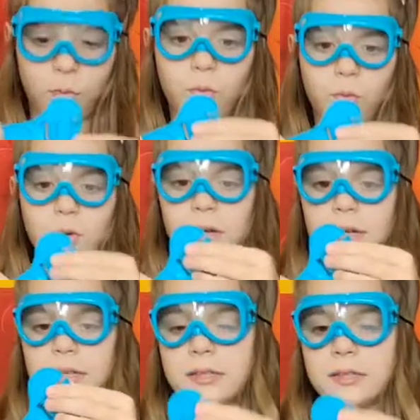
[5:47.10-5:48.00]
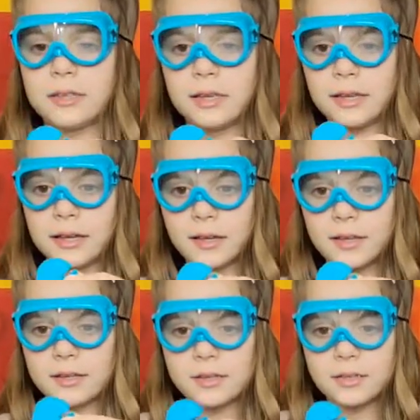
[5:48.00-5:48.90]
What is
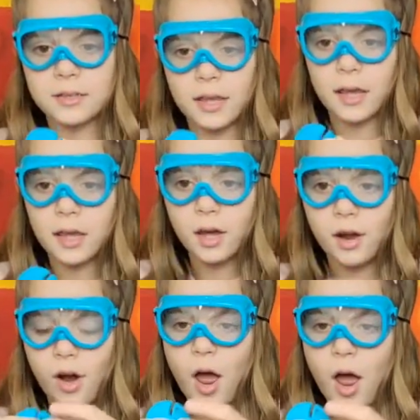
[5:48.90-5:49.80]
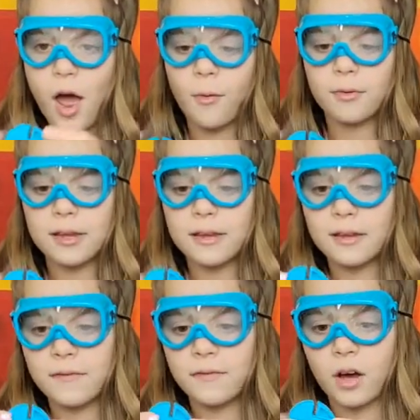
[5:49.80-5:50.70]
this? Here
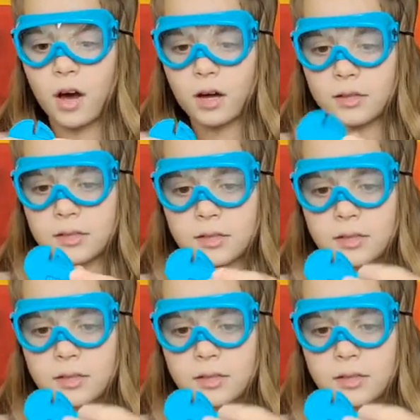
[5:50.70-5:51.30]
we got